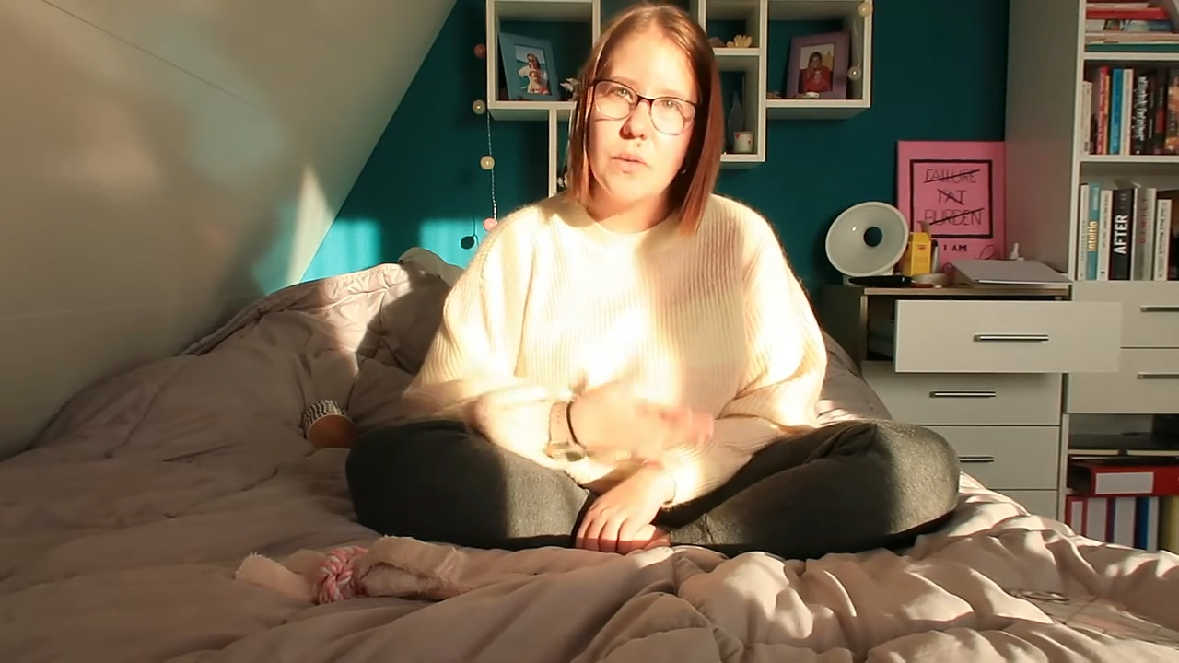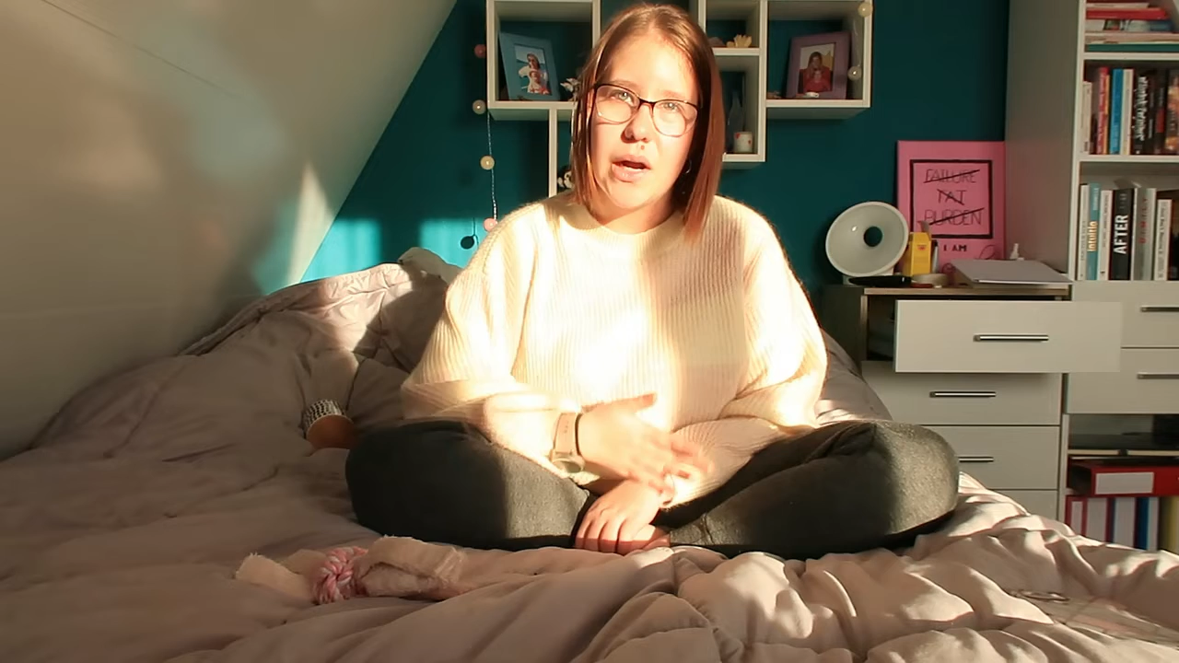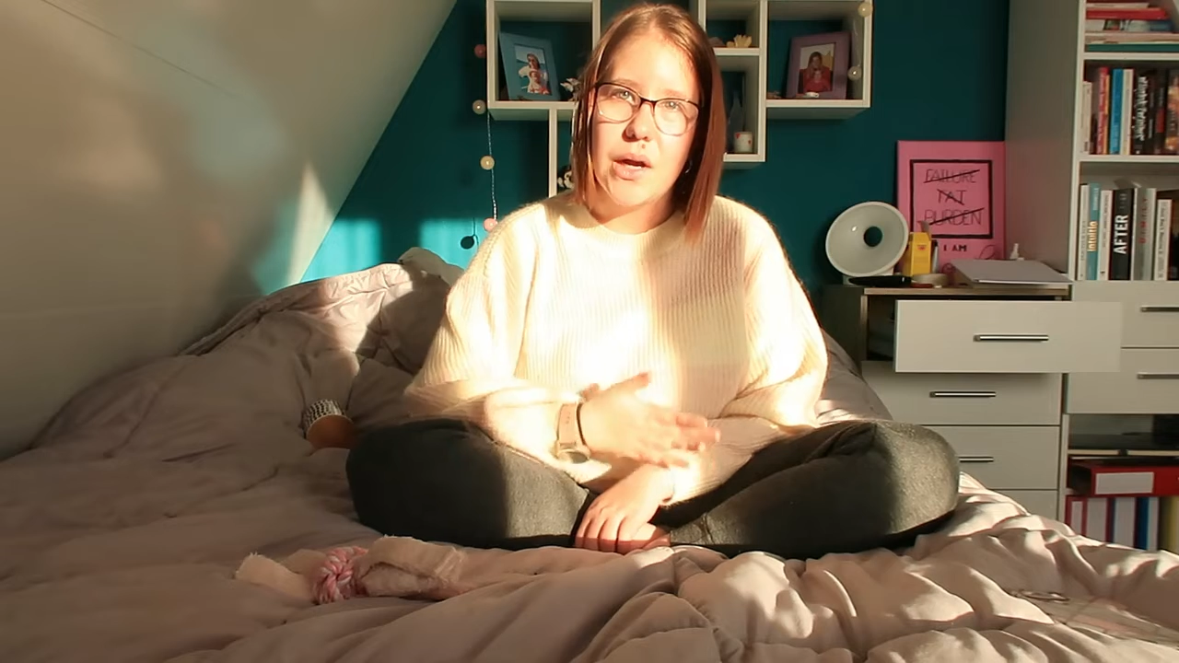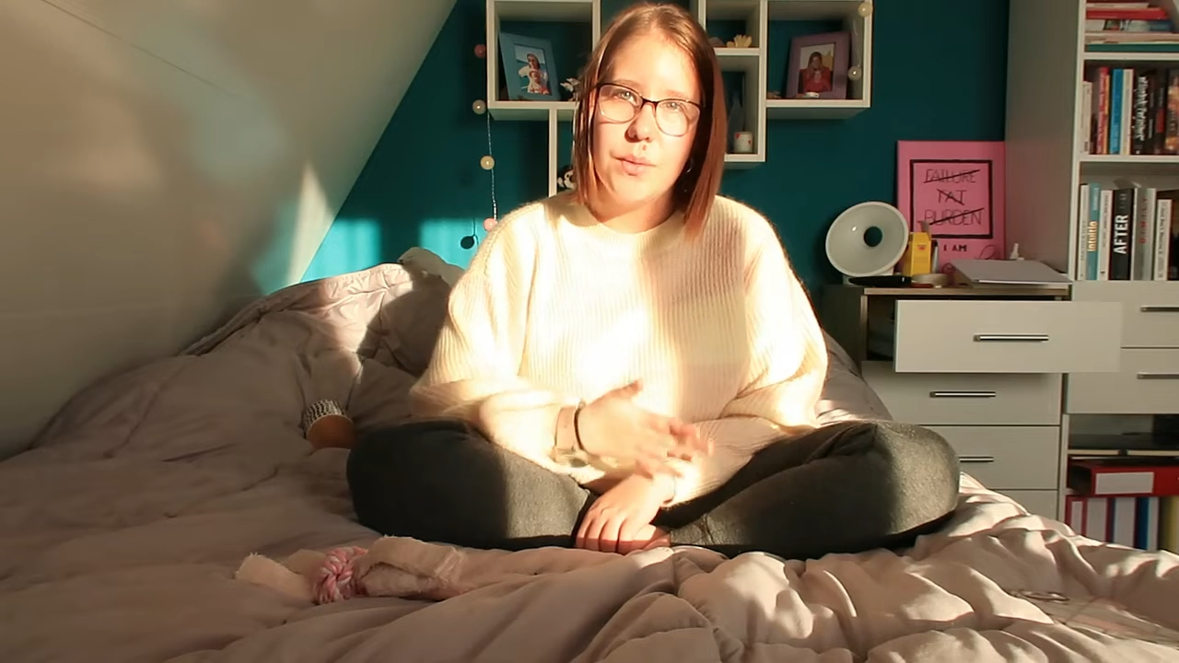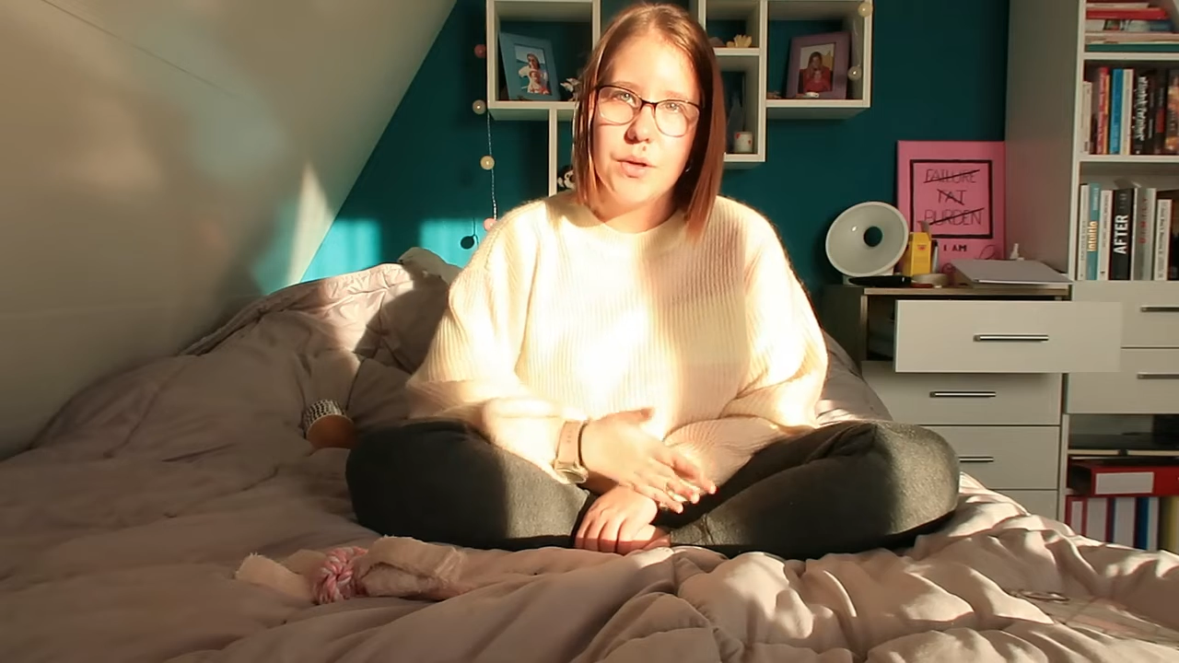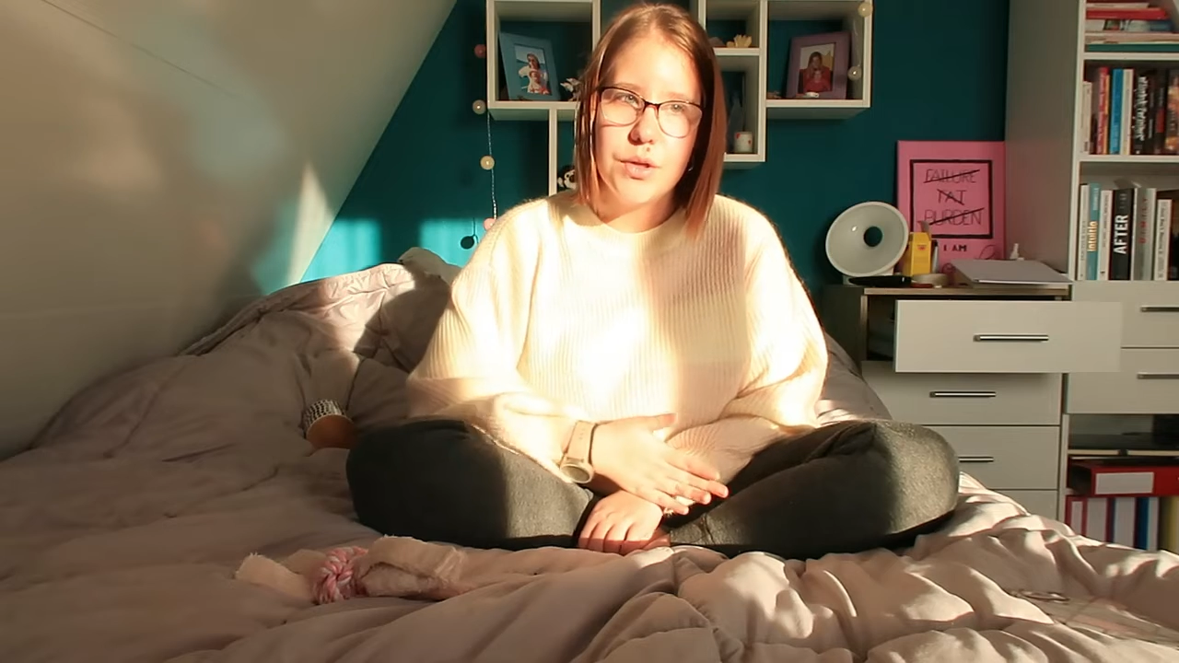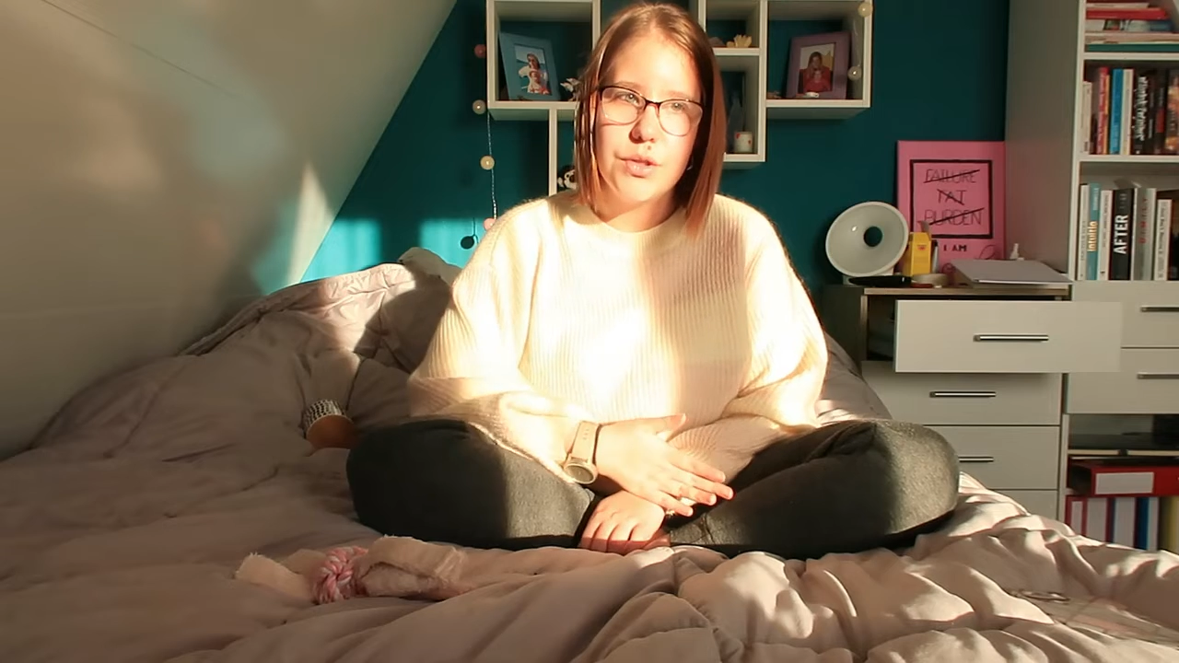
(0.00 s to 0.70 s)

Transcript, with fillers: what I want